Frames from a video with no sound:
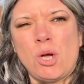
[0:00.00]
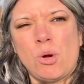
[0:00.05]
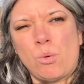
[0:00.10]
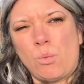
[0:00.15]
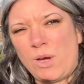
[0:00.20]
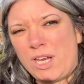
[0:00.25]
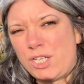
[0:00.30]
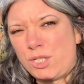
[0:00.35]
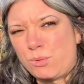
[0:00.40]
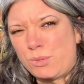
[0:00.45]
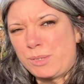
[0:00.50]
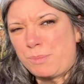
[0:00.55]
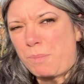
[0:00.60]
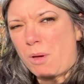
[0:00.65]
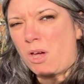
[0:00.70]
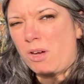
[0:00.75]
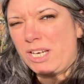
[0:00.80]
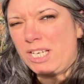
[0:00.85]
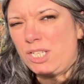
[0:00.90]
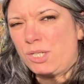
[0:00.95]
which was
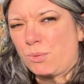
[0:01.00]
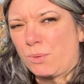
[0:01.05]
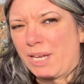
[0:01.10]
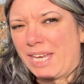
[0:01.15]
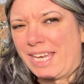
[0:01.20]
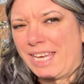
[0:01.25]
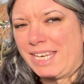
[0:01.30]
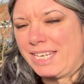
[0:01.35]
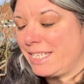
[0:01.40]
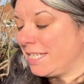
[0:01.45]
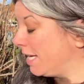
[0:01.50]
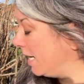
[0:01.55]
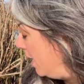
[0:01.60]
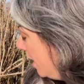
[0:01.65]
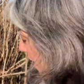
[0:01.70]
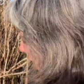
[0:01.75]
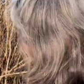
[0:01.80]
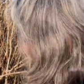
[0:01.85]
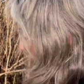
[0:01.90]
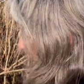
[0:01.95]
bindweed
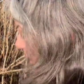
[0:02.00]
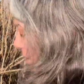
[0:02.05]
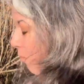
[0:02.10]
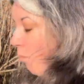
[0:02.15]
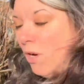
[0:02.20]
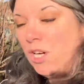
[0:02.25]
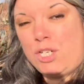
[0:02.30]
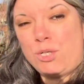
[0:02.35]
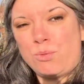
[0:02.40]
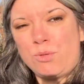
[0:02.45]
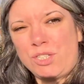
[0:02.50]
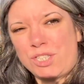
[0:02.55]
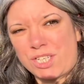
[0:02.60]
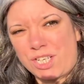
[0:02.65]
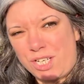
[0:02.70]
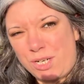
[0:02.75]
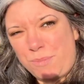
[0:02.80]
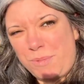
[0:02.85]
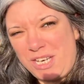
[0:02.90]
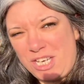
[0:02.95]
and which was
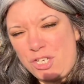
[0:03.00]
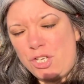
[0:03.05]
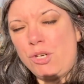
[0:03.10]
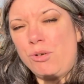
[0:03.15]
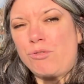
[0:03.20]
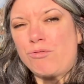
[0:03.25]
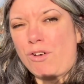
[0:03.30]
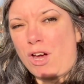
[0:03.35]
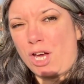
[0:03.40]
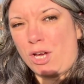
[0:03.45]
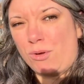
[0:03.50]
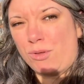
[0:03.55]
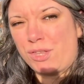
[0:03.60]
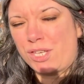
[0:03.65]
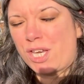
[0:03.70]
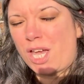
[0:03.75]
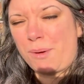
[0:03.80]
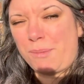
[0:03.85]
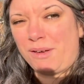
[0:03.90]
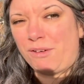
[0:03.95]
going to be new growth
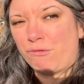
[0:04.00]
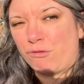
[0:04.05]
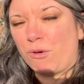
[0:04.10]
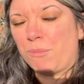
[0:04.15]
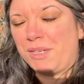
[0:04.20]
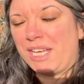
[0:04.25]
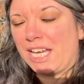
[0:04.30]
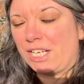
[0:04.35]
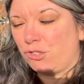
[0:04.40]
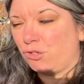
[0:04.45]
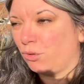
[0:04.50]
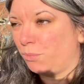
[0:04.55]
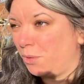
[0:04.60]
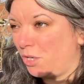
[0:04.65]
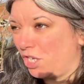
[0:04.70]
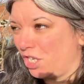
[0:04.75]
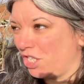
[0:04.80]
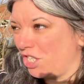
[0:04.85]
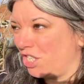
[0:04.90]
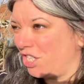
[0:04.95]
coming from the actual
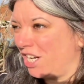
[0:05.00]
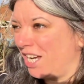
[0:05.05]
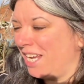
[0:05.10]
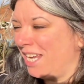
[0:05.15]
bush.